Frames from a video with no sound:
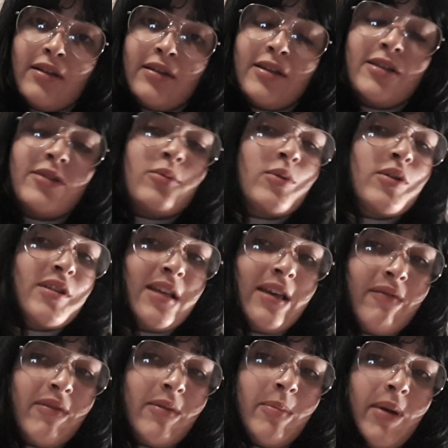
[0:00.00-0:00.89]
This was
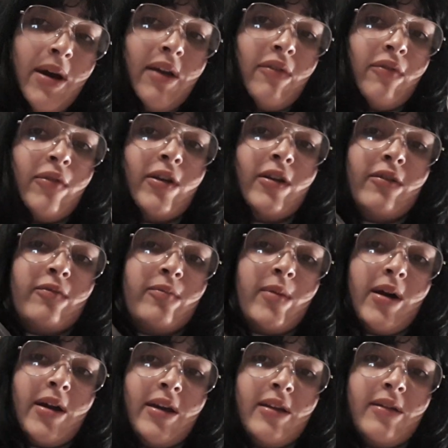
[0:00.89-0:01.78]
given by a friend of
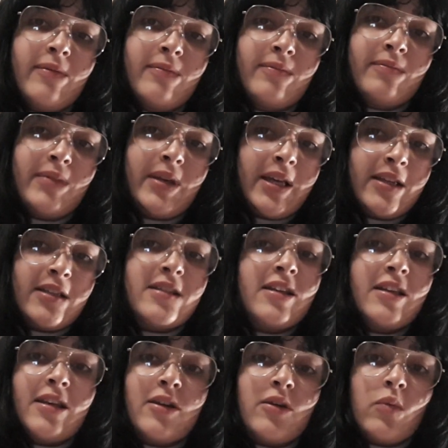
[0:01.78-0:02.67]
mine because
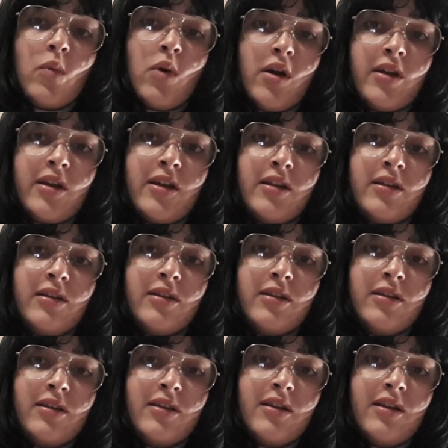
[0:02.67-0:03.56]
he didn't want it.
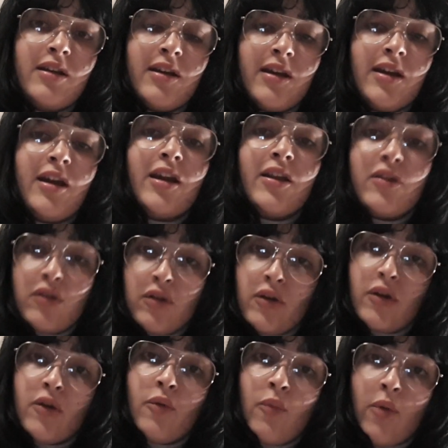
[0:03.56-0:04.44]
And do
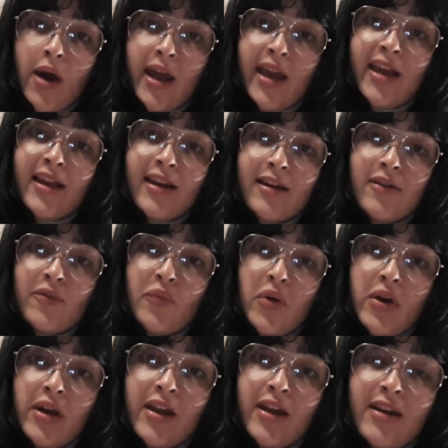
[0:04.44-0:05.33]
you know why he didn't
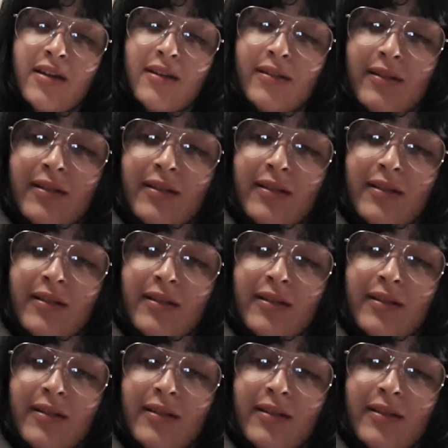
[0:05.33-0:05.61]
want it?